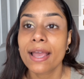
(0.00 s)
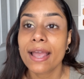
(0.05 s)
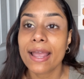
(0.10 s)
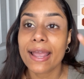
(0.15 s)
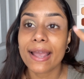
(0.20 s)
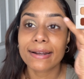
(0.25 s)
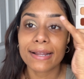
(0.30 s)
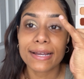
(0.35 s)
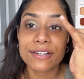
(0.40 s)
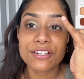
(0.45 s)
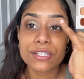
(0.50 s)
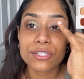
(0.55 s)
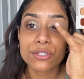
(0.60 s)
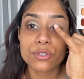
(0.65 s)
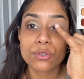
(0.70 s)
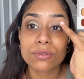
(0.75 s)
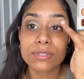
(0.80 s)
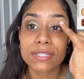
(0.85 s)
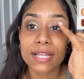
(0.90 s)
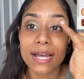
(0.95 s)
And I just
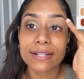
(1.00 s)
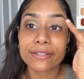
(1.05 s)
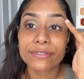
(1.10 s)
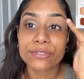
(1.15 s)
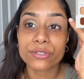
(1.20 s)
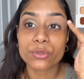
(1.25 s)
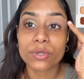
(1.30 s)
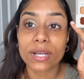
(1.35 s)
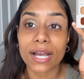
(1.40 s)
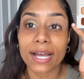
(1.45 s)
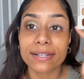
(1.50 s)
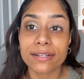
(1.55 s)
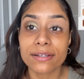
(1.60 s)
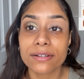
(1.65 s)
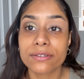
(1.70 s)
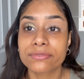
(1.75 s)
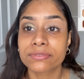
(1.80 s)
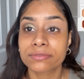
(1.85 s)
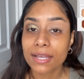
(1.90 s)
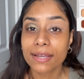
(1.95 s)
used that to kind
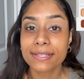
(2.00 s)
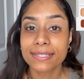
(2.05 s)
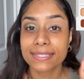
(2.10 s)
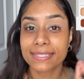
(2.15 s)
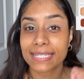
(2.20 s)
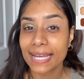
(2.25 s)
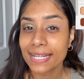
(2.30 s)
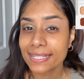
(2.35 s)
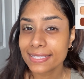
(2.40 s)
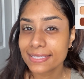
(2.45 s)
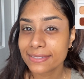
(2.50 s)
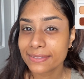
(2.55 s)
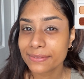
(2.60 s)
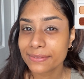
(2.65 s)
of set